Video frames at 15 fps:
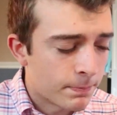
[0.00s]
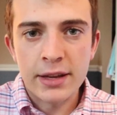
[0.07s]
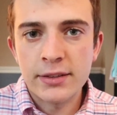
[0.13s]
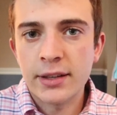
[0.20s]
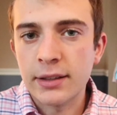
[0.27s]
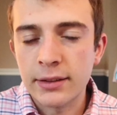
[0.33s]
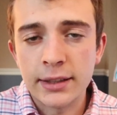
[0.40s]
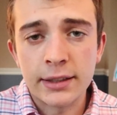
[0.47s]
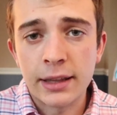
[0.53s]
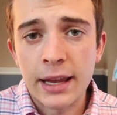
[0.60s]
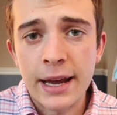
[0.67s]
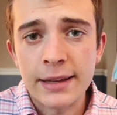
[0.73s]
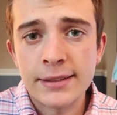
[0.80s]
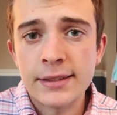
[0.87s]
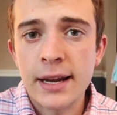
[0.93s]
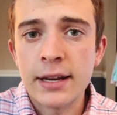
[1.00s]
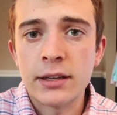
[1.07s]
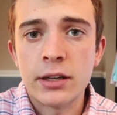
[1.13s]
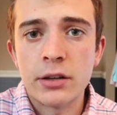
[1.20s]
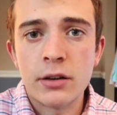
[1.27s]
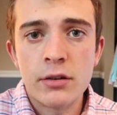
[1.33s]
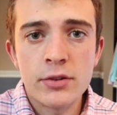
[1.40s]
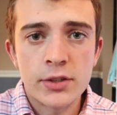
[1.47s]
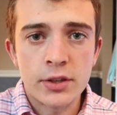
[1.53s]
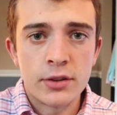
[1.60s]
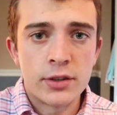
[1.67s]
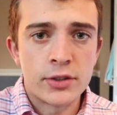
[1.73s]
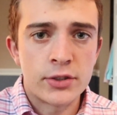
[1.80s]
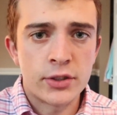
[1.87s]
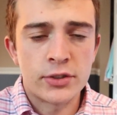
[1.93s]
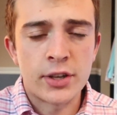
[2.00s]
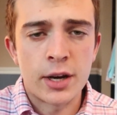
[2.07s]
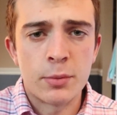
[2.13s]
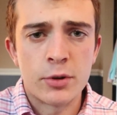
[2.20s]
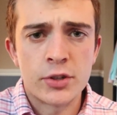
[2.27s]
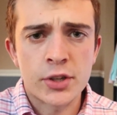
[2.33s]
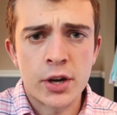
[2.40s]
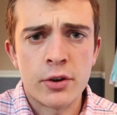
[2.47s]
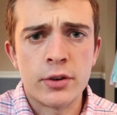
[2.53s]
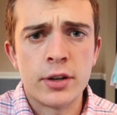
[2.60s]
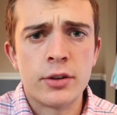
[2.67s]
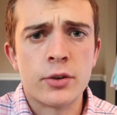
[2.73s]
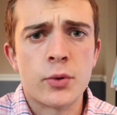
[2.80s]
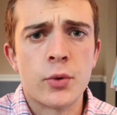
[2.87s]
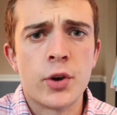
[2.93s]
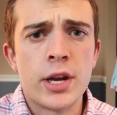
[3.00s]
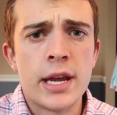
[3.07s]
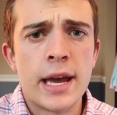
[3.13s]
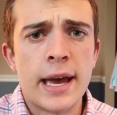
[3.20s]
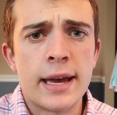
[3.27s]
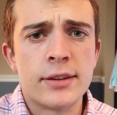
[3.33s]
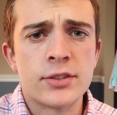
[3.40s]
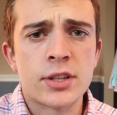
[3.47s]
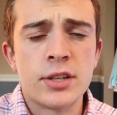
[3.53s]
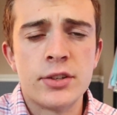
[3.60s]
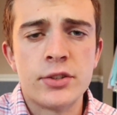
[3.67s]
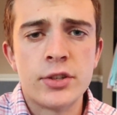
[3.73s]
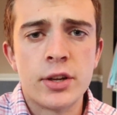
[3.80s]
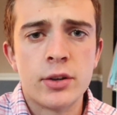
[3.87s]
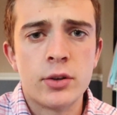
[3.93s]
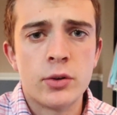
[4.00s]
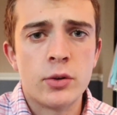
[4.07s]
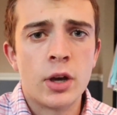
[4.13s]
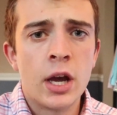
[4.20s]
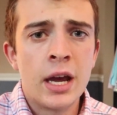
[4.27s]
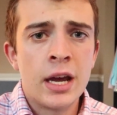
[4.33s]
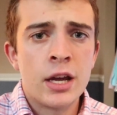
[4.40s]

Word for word: Basically, the last ten years, this cybersecurity degree has continued